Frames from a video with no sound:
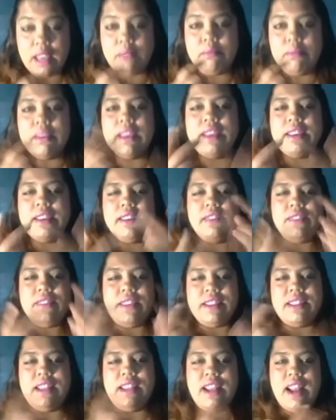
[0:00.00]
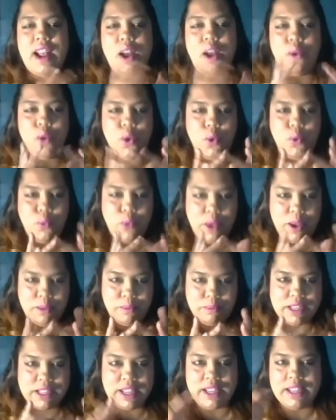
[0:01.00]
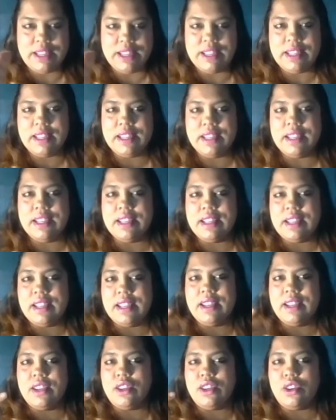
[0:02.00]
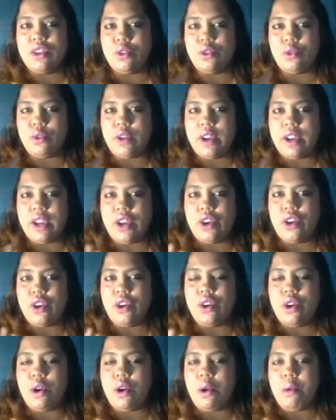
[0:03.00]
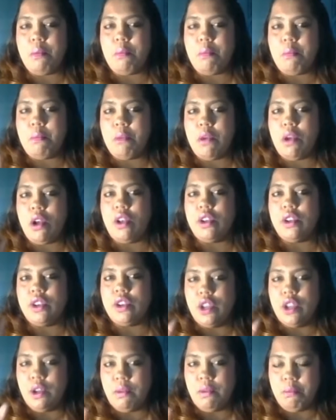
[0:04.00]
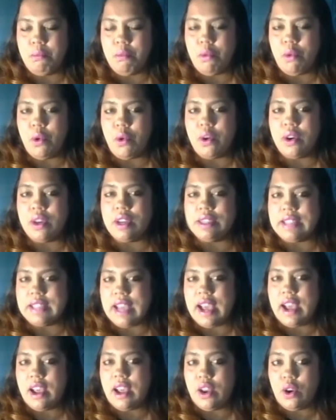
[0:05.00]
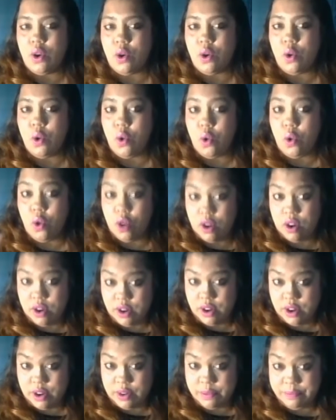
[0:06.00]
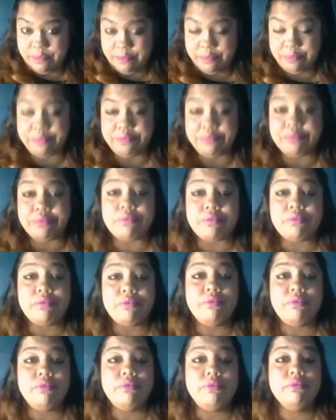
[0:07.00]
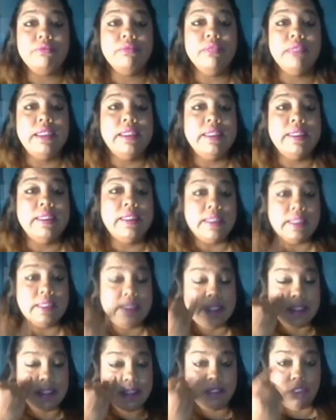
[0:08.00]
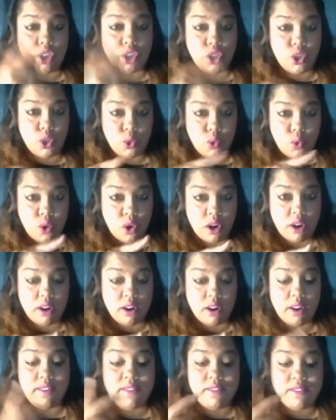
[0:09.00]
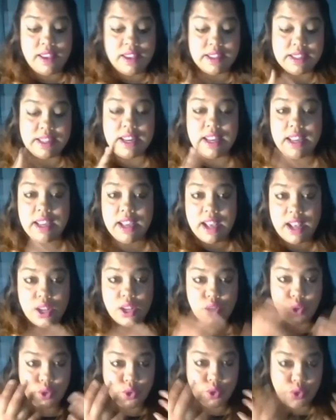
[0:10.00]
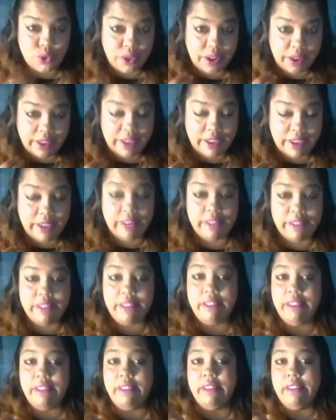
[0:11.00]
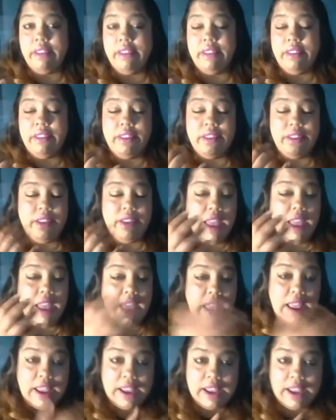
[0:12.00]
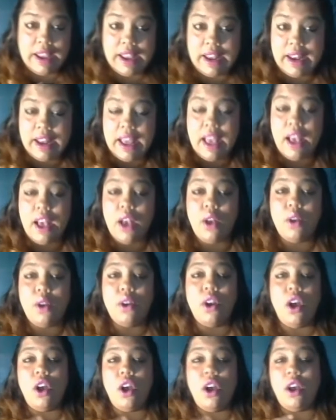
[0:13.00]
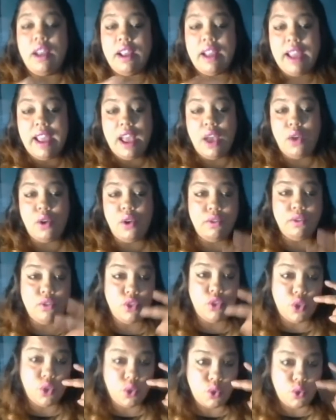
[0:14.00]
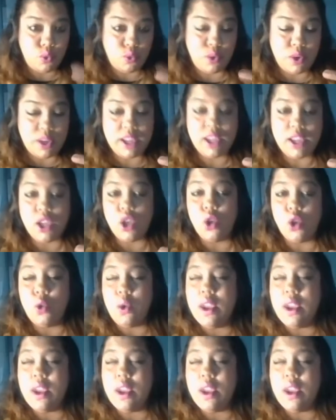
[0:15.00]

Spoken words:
All right, y'all ready? For those of you who are serving with us today, visiting us today, hanging out with us today, on the count of three, we all yell out prayer works.